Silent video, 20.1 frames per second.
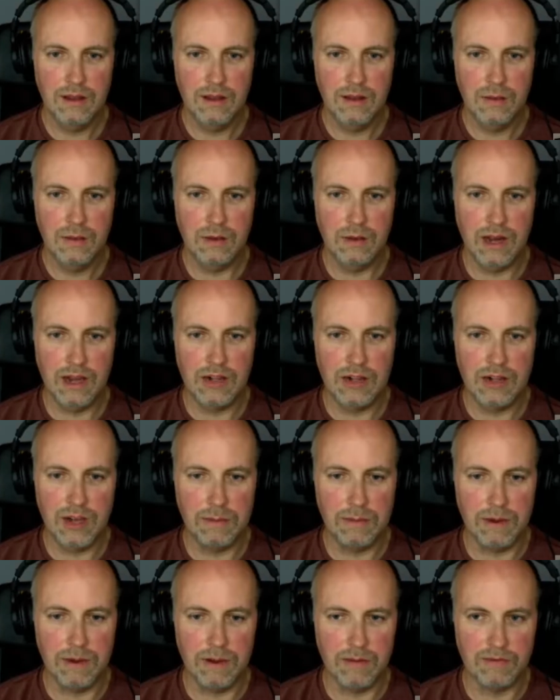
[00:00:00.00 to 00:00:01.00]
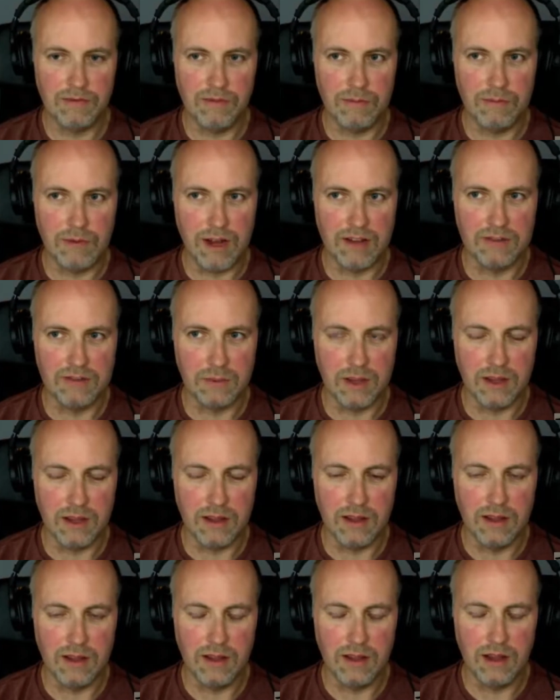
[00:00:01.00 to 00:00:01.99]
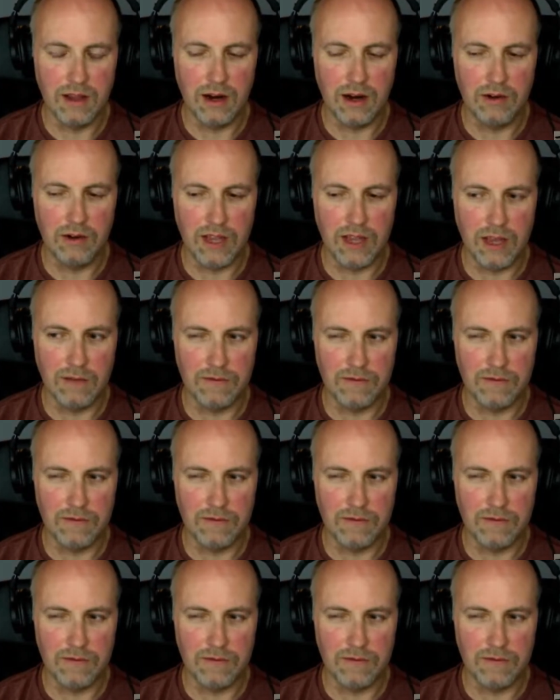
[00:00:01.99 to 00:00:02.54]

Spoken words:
Well, actually, from next week, I'll only have,